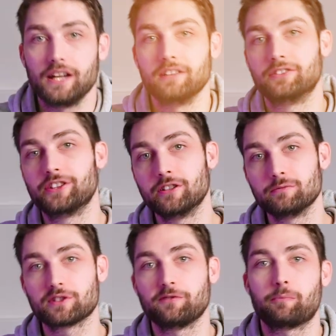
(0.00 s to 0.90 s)
In
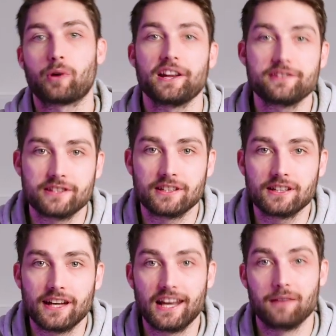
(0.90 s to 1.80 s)
terms of pricing,
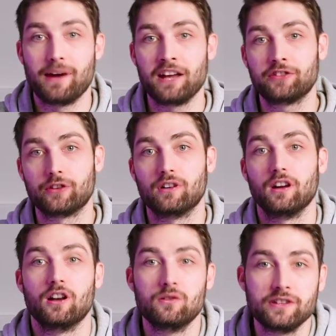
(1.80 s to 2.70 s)
Elementor
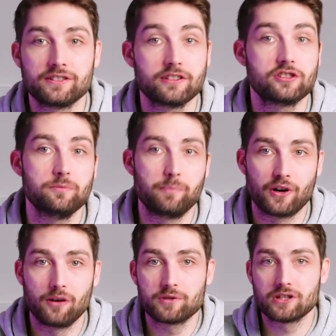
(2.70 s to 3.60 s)
alone is the cheaper
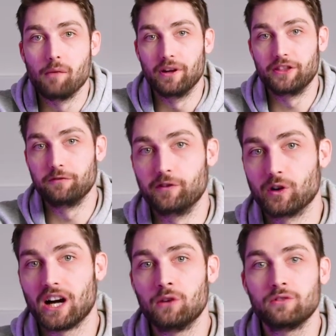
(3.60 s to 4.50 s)
option, but if you
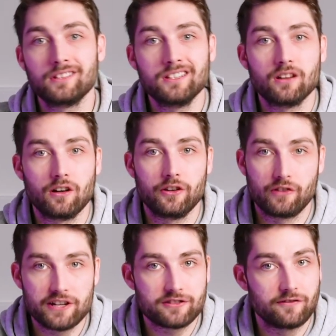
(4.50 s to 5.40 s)
count in all the
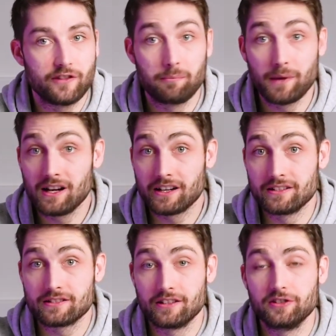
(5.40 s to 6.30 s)
rest of the
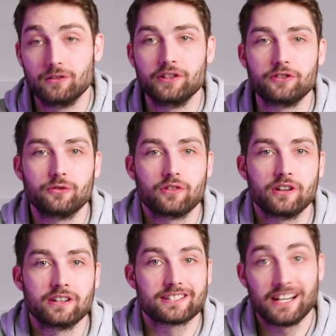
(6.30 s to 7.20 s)
plugins that you'll need to run
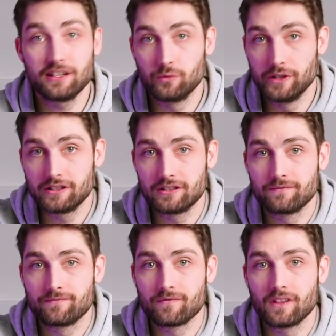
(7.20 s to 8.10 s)
a site with,
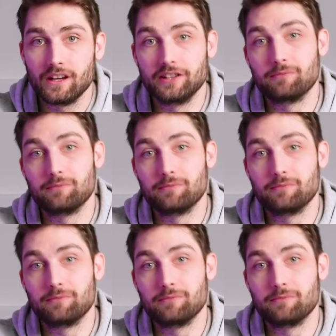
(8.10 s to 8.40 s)
it